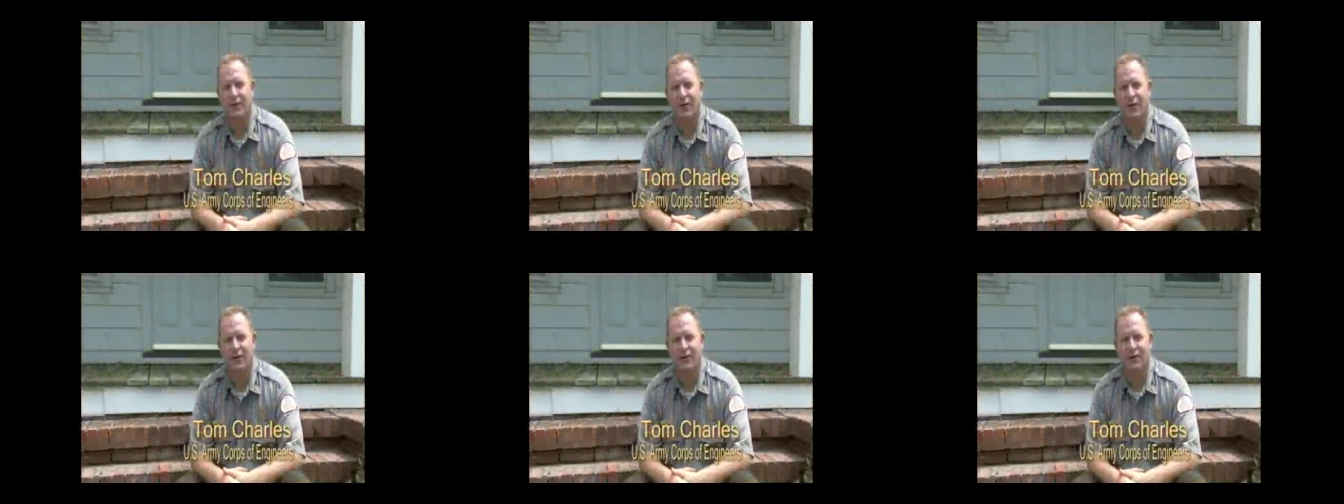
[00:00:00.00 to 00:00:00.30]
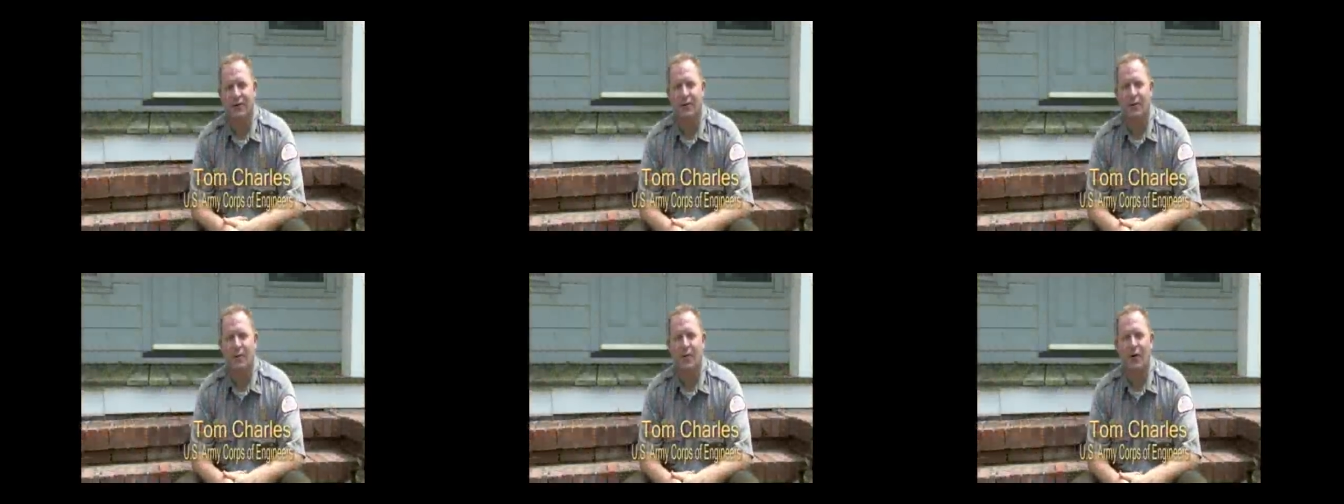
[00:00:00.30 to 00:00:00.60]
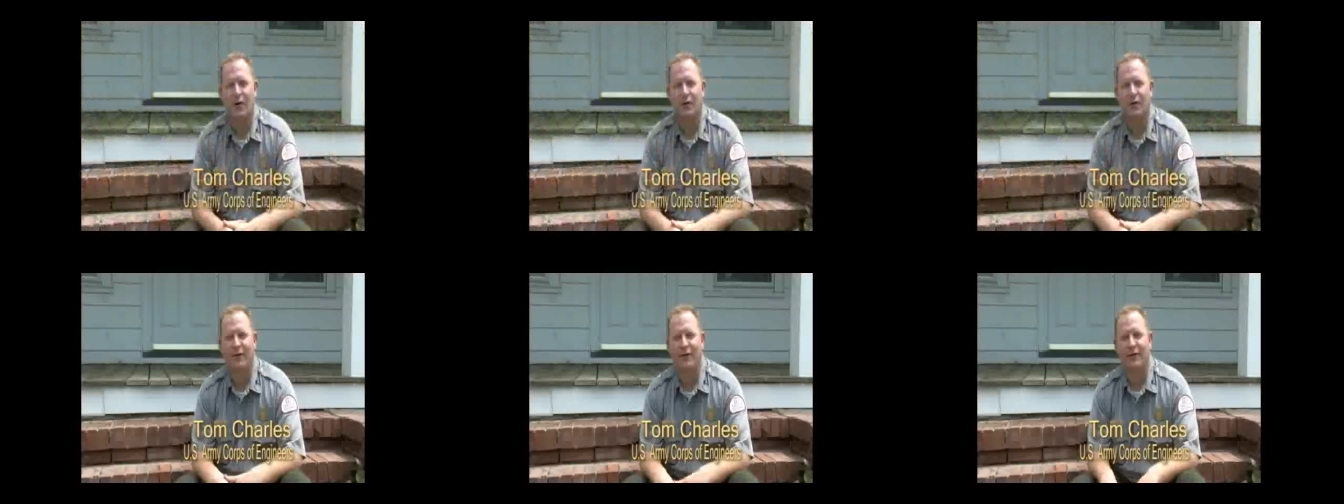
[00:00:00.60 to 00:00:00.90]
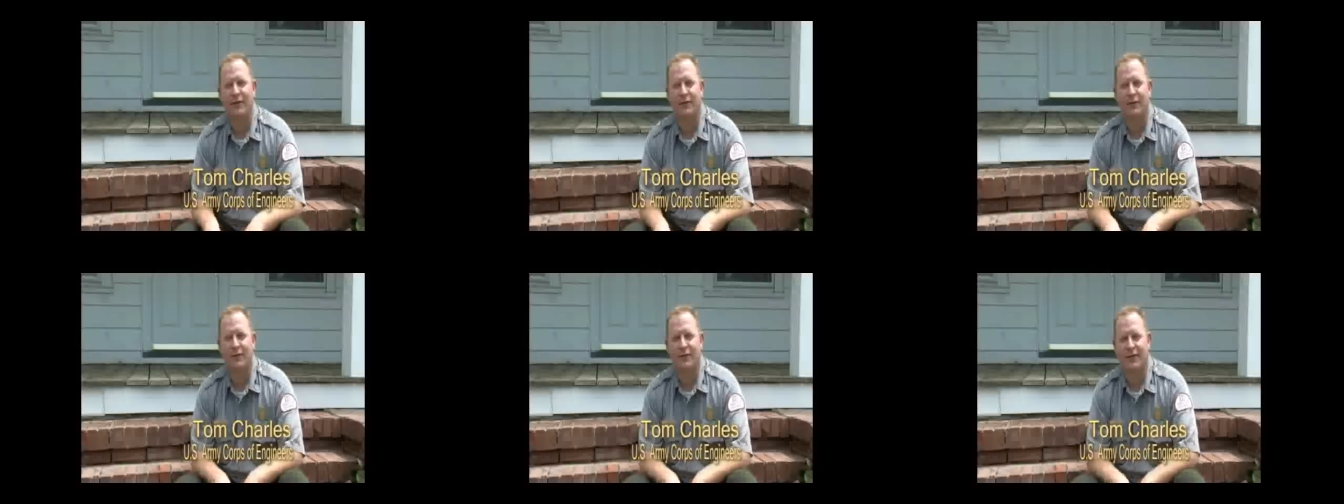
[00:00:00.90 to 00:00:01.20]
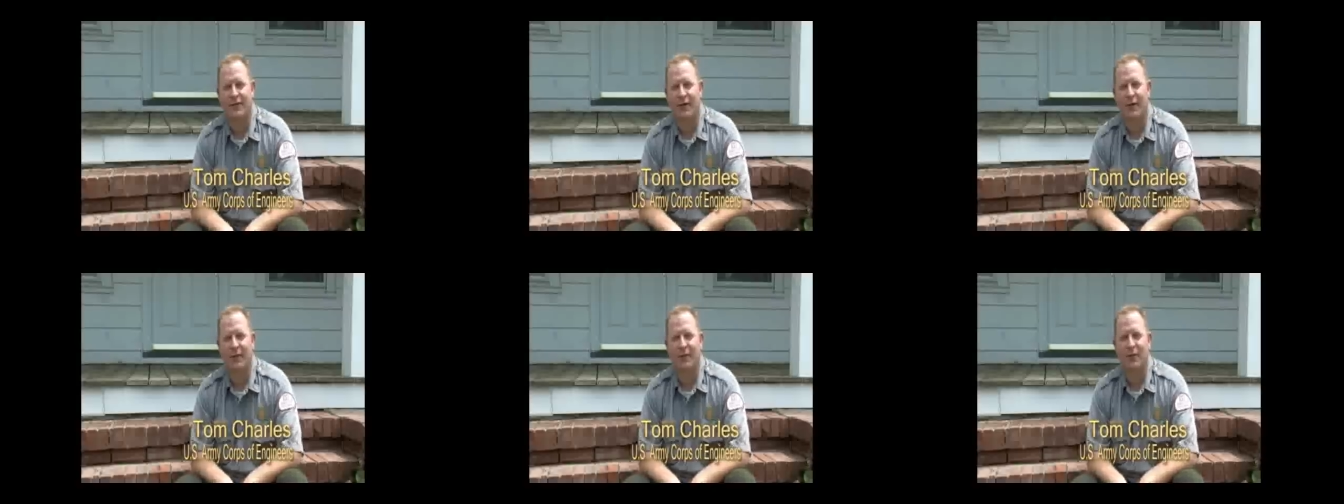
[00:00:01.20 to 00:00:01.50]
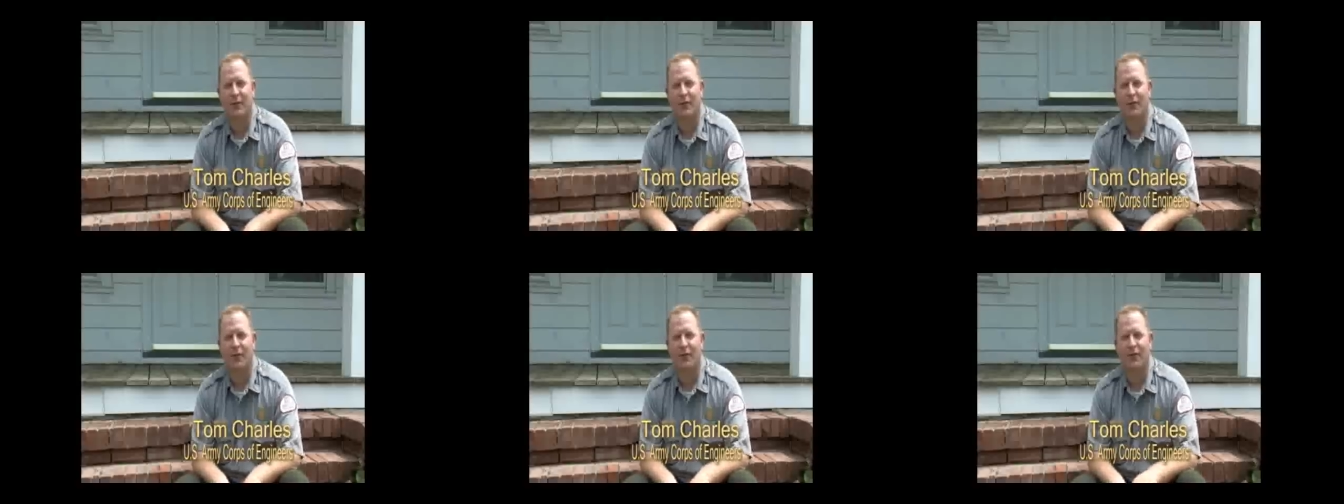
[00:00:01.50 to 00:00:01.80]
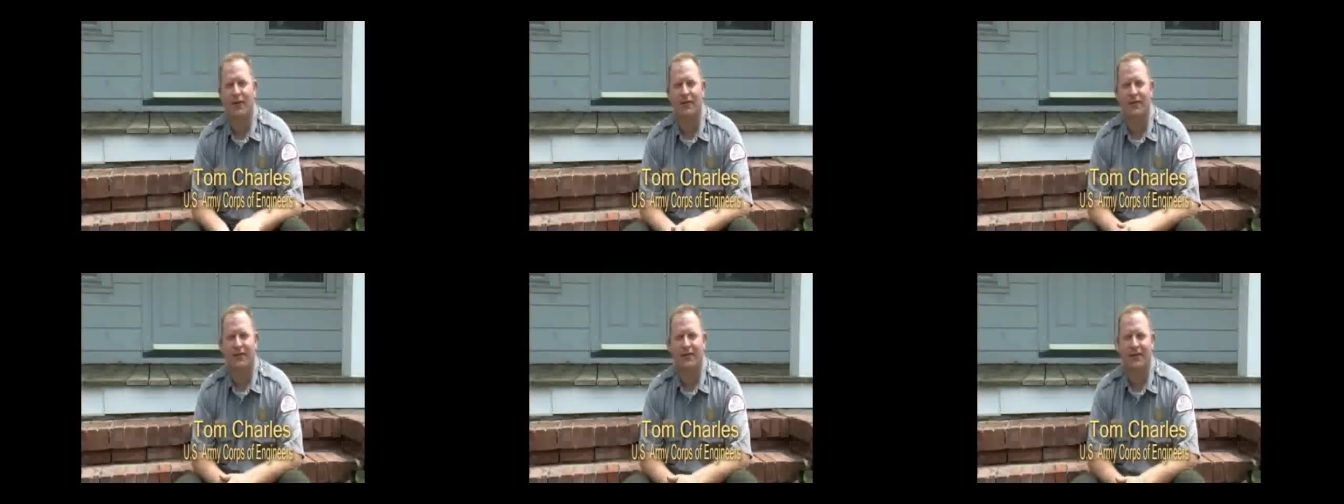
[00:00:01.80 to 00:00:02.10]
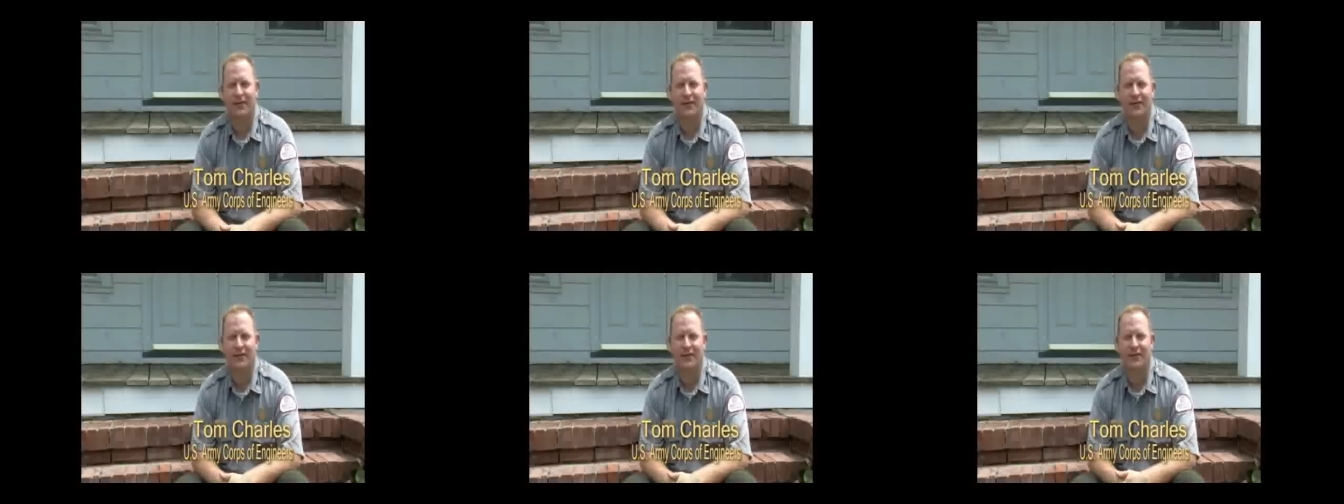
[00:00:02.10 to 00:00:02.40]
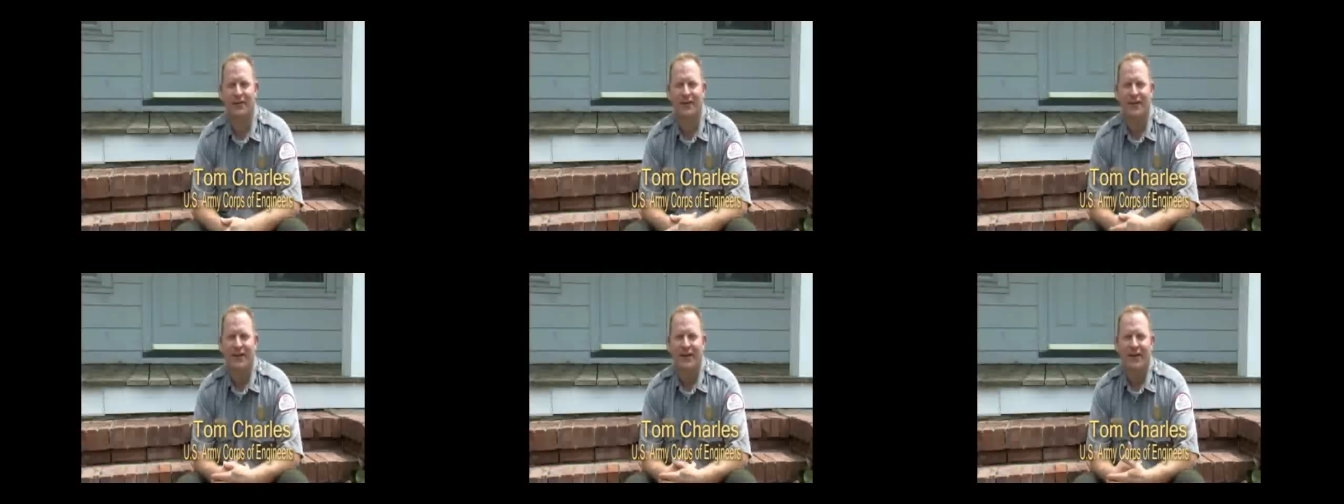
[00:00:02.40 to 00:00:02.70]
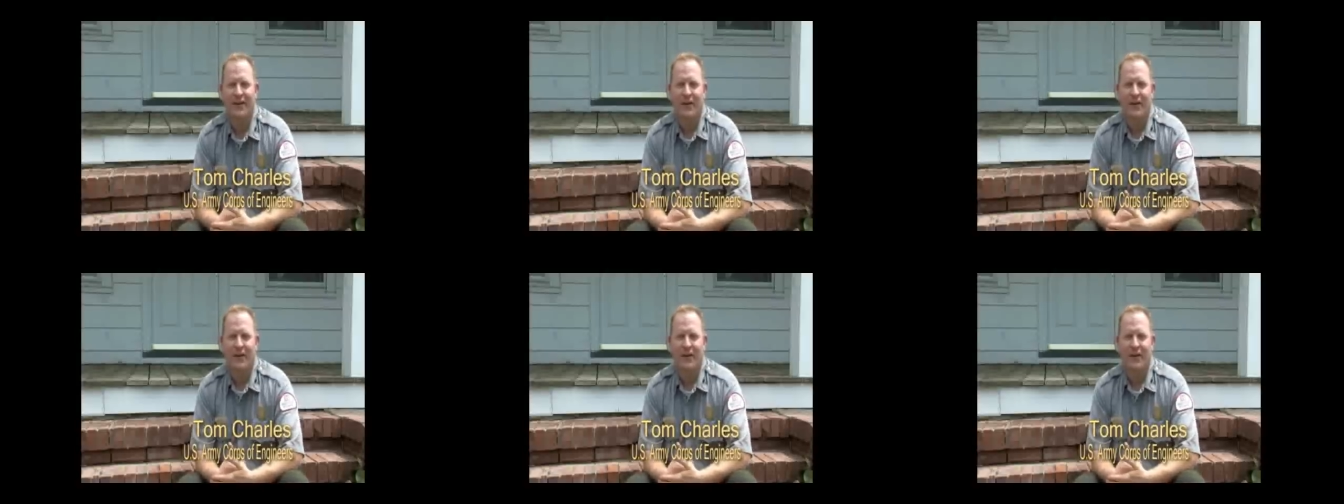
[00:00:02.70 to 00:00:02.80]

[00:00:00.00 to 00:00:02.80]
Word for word: Charles. I'm a park ranger with the Army Corps of Engineers